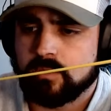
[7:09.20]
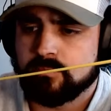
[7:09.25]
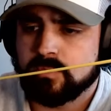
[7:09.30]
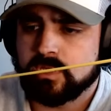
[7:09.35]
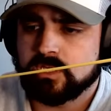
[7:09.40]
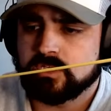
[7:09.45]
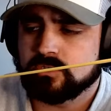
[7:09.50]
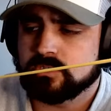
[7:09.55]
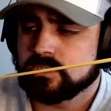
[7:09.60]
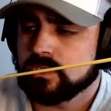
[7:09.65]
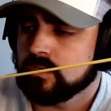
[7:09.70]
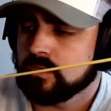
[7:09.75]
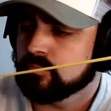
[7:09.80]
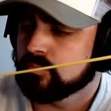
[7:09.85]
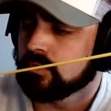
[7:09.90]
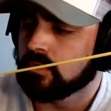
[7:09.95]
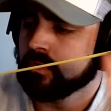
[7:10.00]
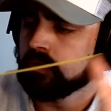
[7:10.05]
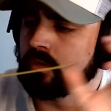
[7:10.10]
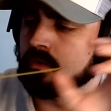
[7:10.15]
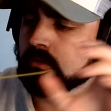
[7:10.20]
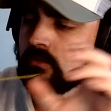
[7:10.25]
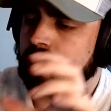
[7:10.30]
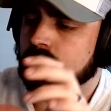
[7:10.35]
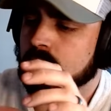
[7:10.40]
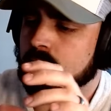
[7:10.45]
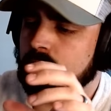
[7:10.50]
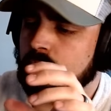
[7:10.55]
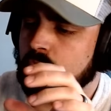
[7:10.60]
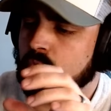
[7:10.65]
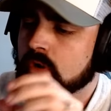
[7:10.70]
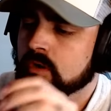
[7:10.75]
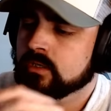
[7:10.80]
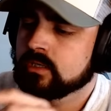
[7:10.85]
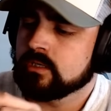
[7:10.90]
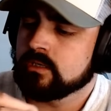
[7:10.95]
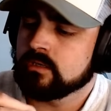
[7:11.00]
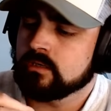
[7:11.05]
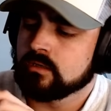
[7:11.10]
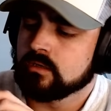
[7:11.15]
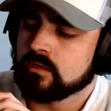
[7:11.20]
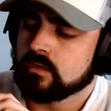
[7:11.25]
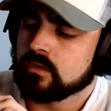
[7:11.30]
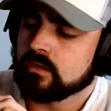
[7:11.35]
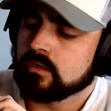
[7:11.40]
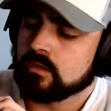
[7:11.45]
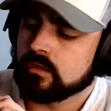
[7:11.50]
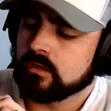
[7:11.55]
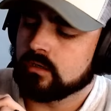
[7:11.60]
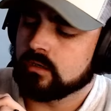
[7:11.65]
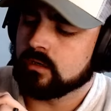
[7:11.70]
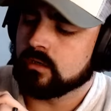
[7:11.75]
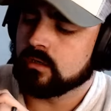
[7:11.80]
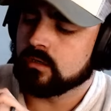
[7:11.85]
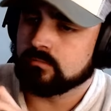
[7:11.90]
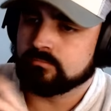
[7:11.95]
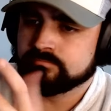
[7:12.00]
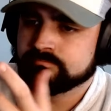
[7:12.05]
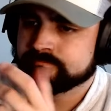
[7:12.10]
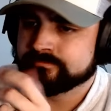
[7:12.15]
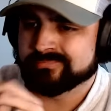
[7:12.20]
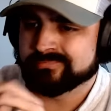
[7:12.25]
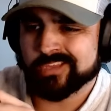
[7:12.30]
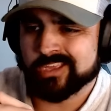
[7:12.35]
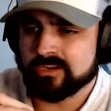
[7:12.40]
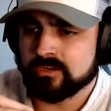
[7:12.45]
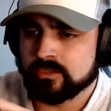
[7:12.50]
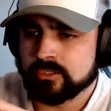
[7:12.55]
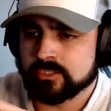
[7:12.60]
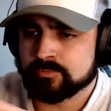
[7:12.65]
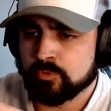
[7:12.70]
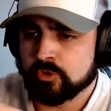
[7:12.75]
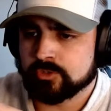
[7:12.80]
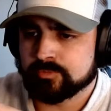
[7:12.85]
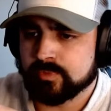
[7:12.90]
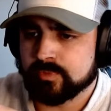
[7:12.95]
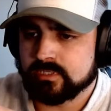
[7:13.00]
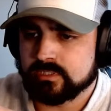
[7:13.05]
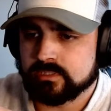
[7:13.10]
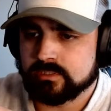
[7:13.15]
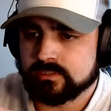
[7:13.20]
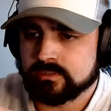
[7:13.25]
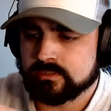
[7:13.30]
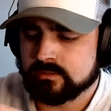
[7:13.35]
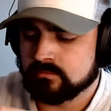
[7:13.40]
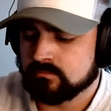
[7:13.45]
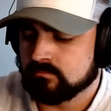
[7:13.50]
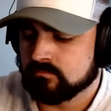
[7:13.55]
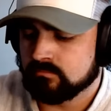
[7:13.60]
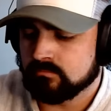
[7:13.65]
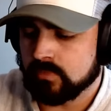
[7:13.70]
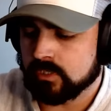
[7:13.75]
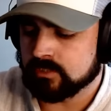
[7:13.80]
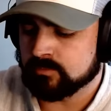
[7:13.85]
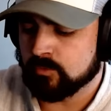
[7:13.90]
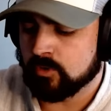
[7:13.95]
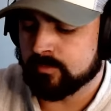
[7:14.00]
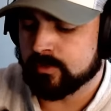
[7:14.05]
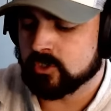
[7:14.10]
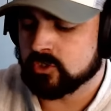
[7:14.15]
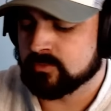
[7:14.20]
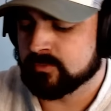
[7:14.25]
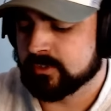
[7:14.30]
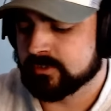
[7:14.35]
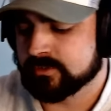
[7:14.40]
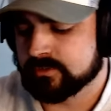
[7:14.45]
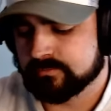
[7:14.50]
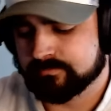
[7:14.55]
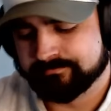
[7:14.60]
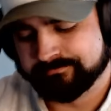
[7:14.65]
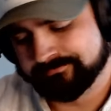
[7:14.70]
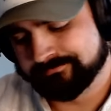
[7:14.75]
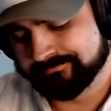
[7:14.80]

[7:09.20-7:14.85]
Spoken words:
measuring tape from Milwaukee. Get into small spaces, make small measurements.